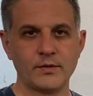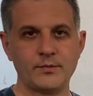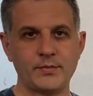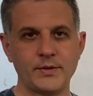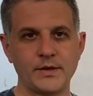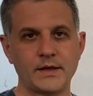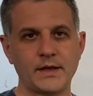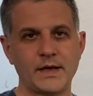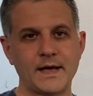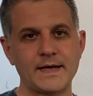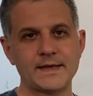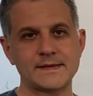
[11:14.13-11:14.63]

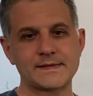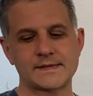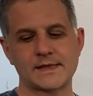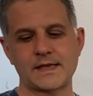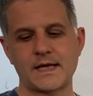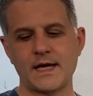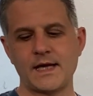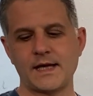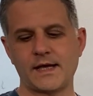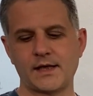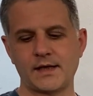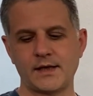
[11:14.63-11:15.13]
be less
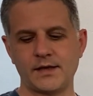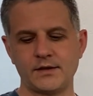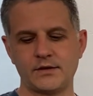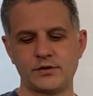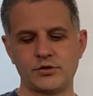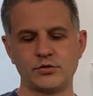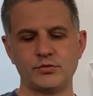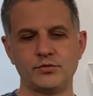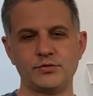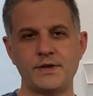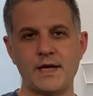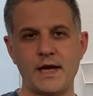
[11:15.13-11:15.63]
likely
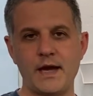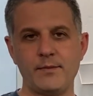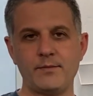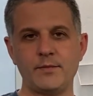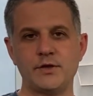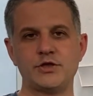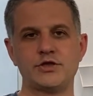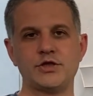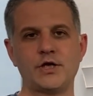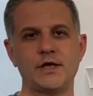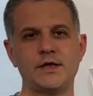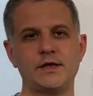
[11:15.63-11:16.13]
to
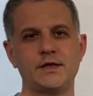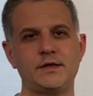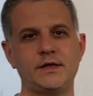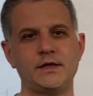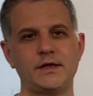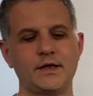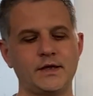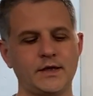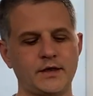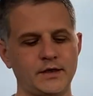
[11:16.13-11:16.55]
damage anything,